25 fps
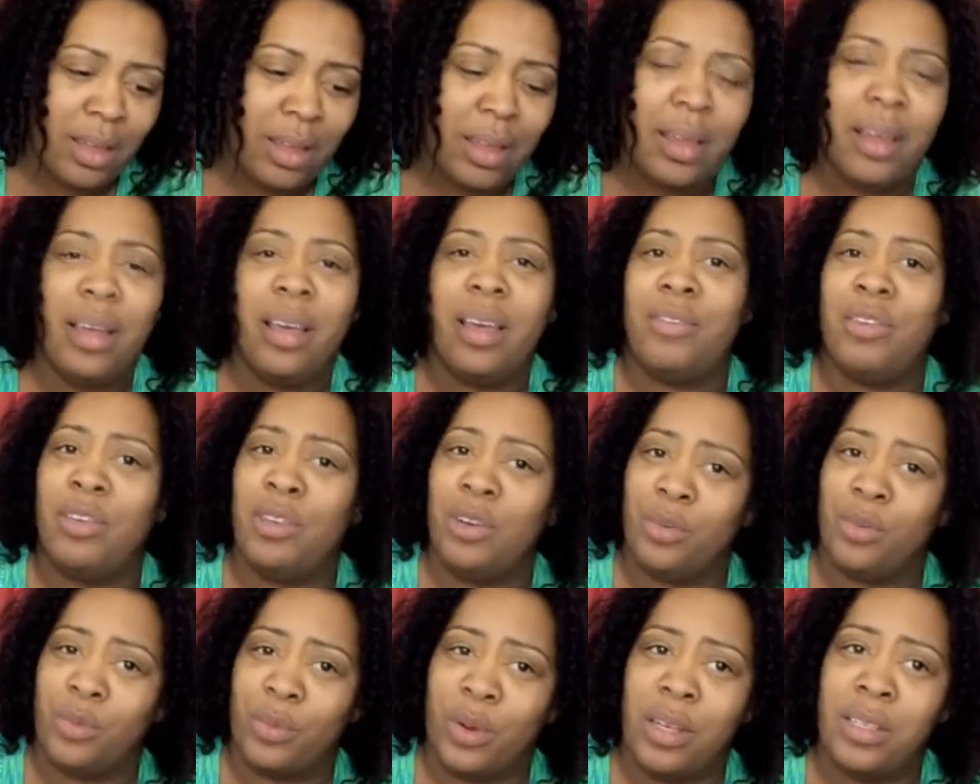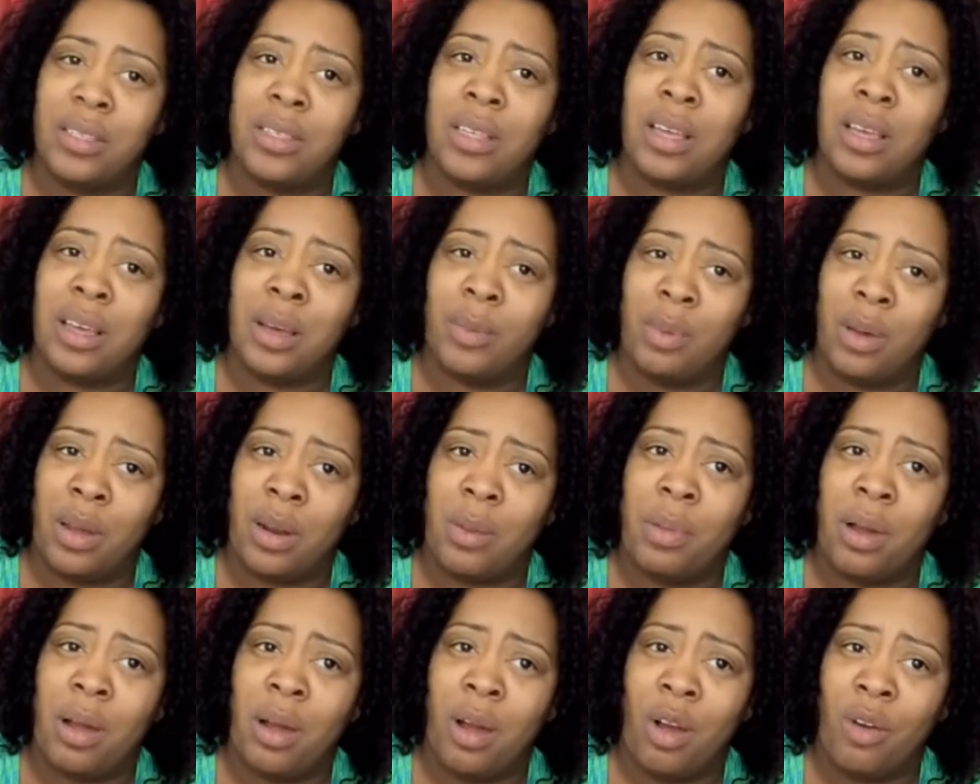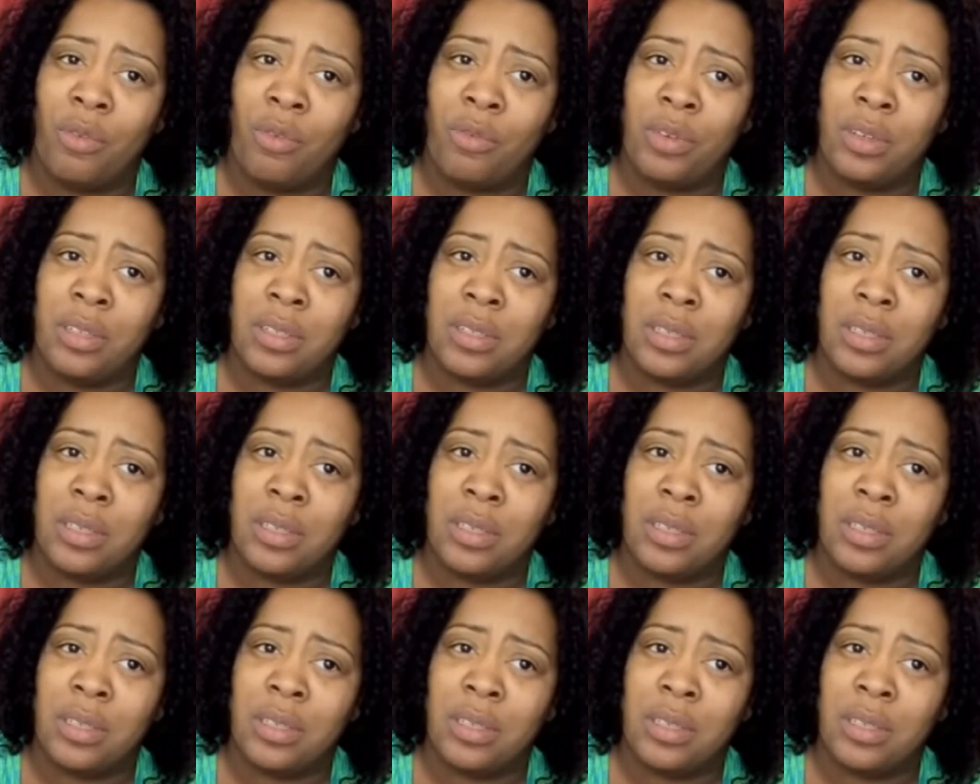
If you don't raise the hiccup out of my office,